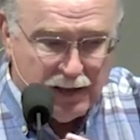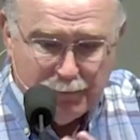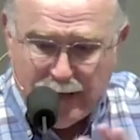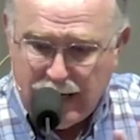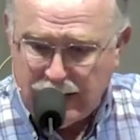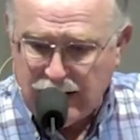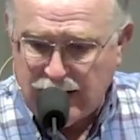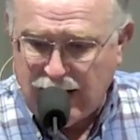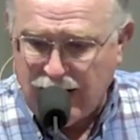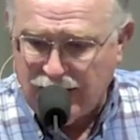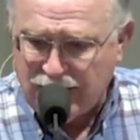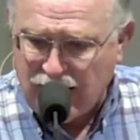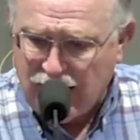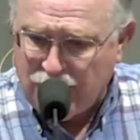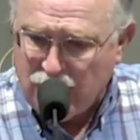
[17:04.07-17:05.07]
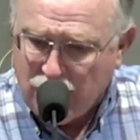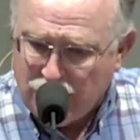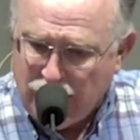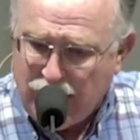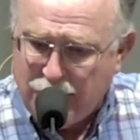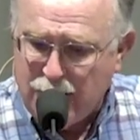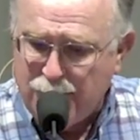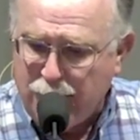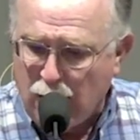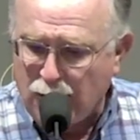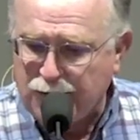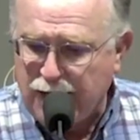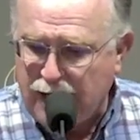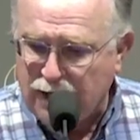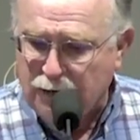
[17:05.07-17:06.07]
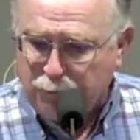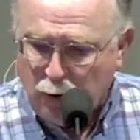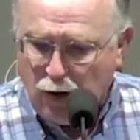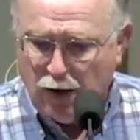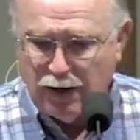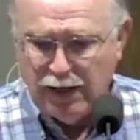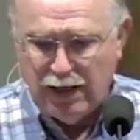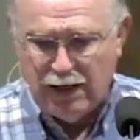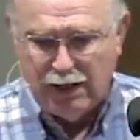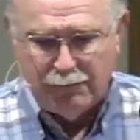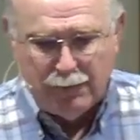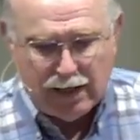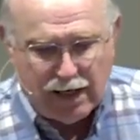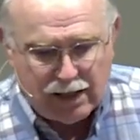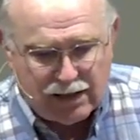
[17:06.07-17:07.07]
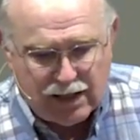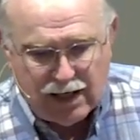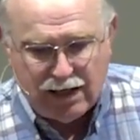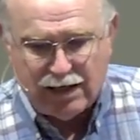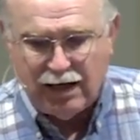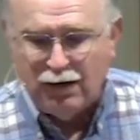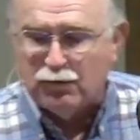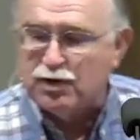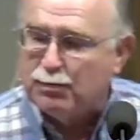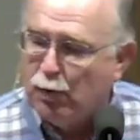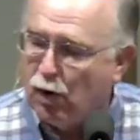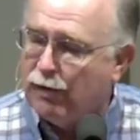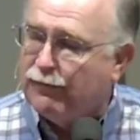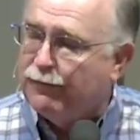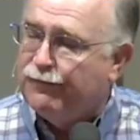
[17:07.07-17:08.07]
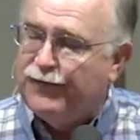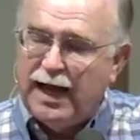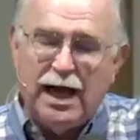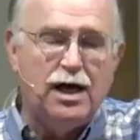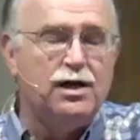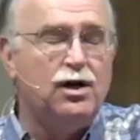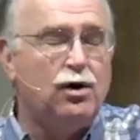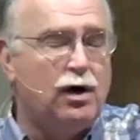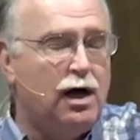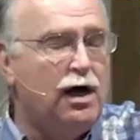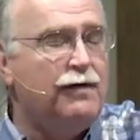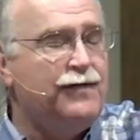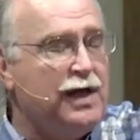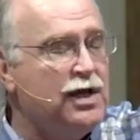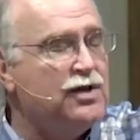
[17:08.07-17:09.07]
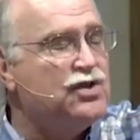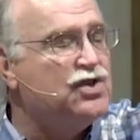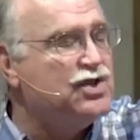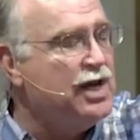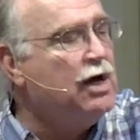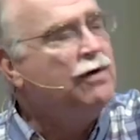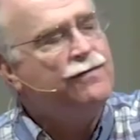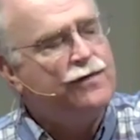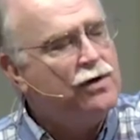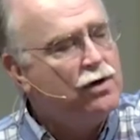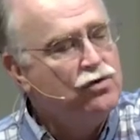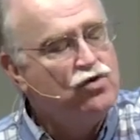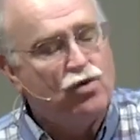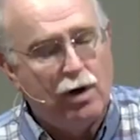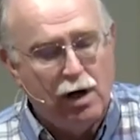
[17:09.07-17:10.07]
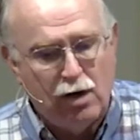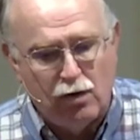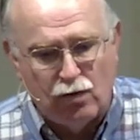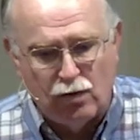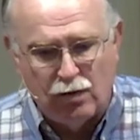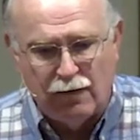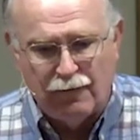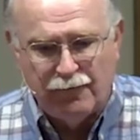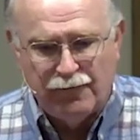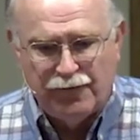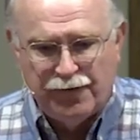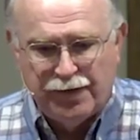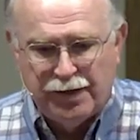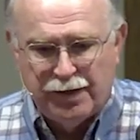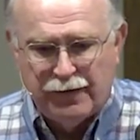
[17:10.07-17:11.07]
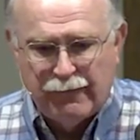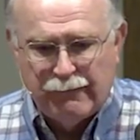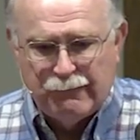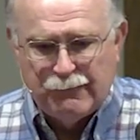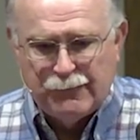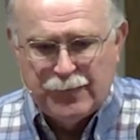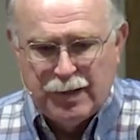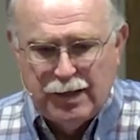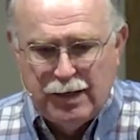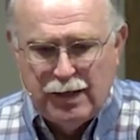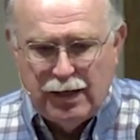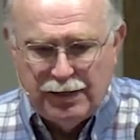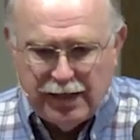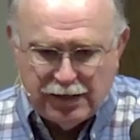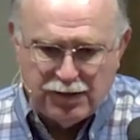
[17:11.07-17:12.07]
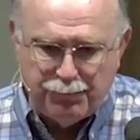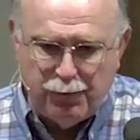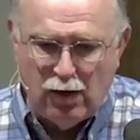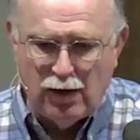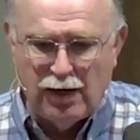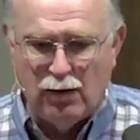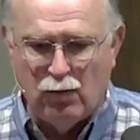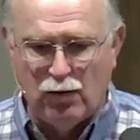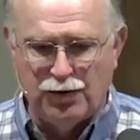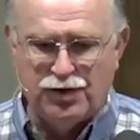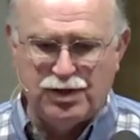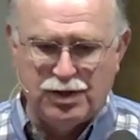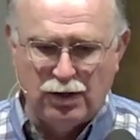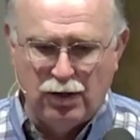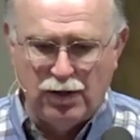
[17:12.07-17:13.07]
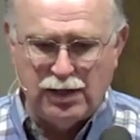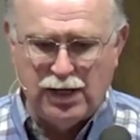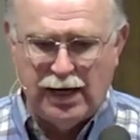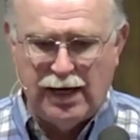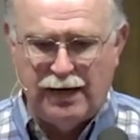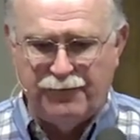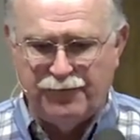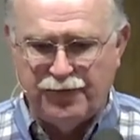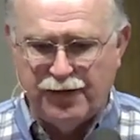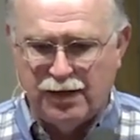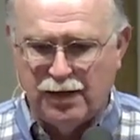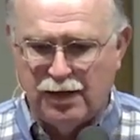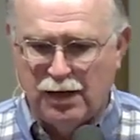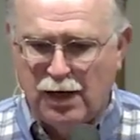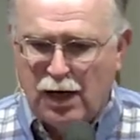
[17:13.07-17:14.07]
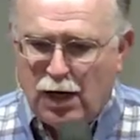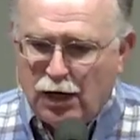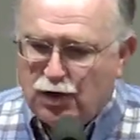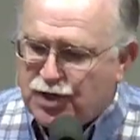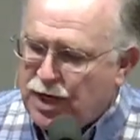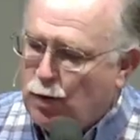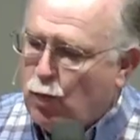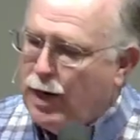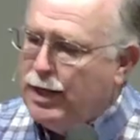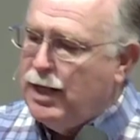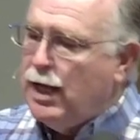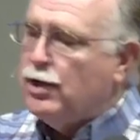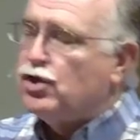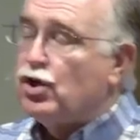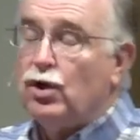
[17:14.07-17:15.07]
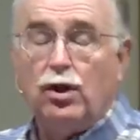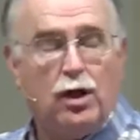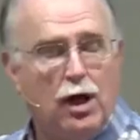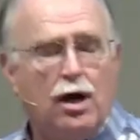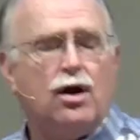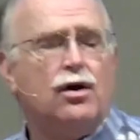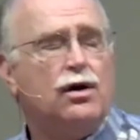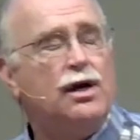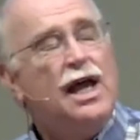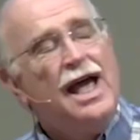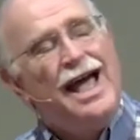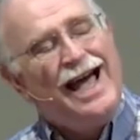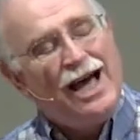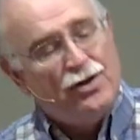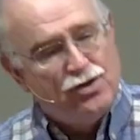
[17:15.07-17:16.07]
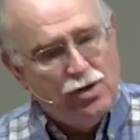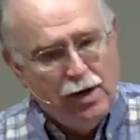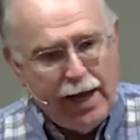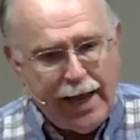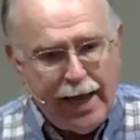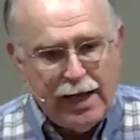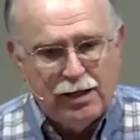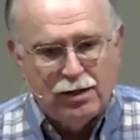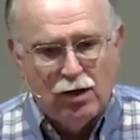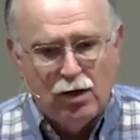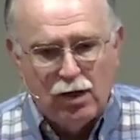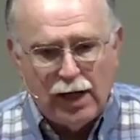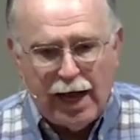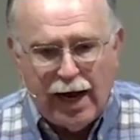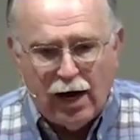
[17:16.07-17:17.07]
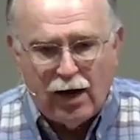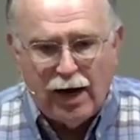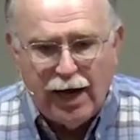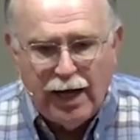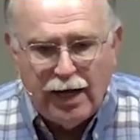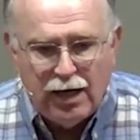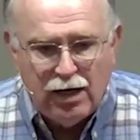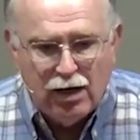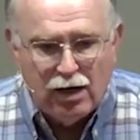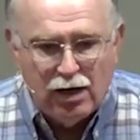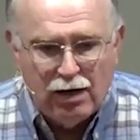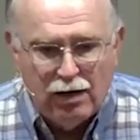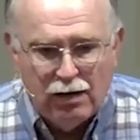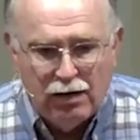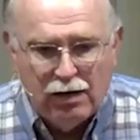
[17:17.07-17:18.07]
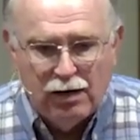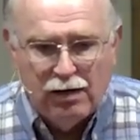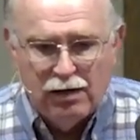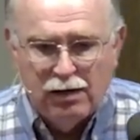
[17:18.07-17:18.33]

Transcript: thought about it, I thought, well, maybe both had a part in it, but I think it was more of a failure of his self-control. And that's the part I want us to look at. You see, we need to learn how to handle our anger